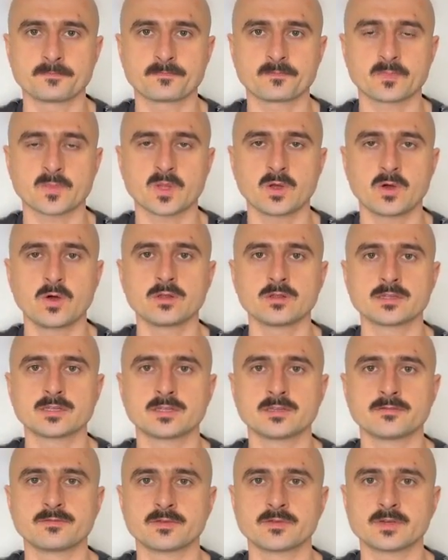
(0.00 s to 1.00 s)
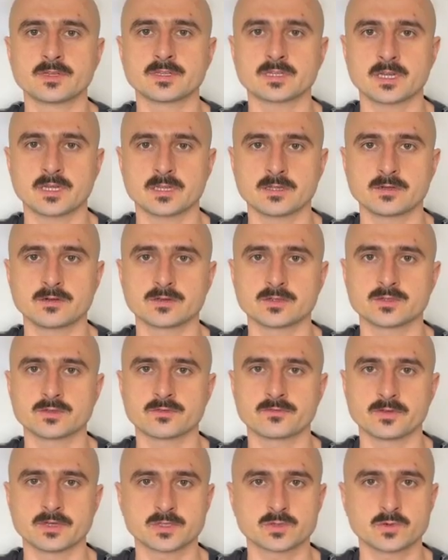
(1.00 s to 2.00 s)
all the different categories of
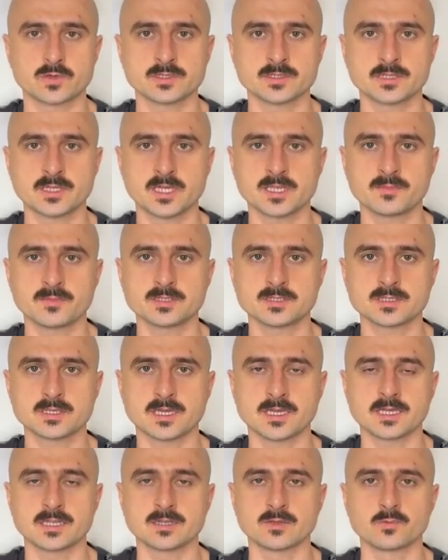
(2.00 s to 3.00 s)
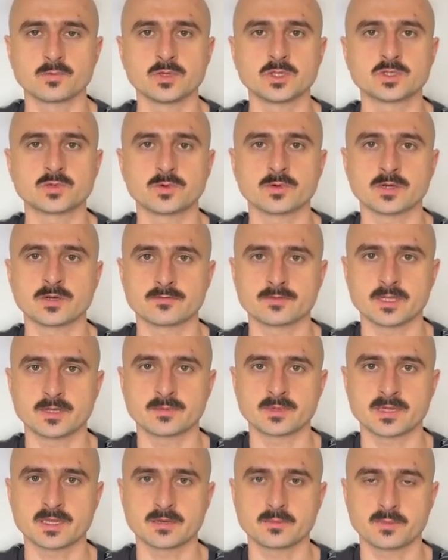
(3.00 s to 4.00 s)
SQL statements and which one of them
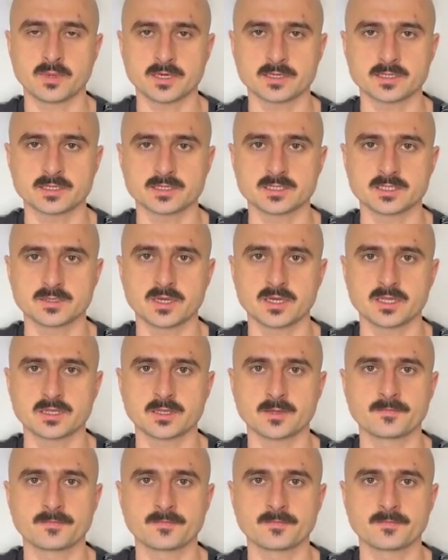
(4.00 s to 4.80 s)
can participate